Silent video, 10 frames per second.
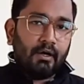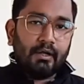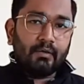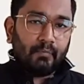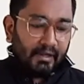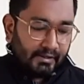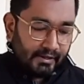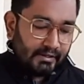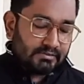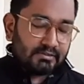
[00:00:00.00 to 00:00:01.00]
In my
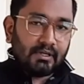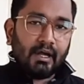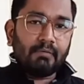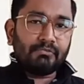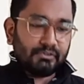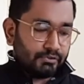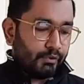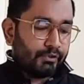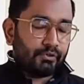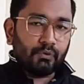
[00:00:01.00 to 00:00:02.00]
case, I'm just
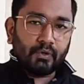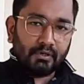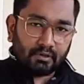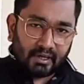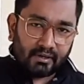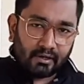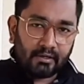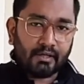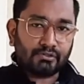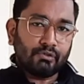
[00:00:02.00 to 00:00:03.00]
going to do a dry
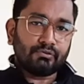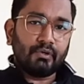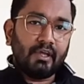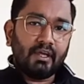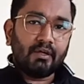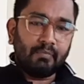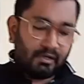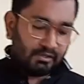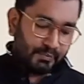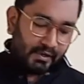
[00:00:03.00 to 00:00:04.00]
run as of today
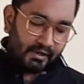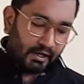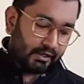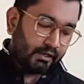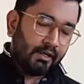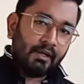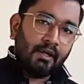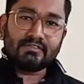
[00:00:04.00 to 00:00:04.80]
because my gun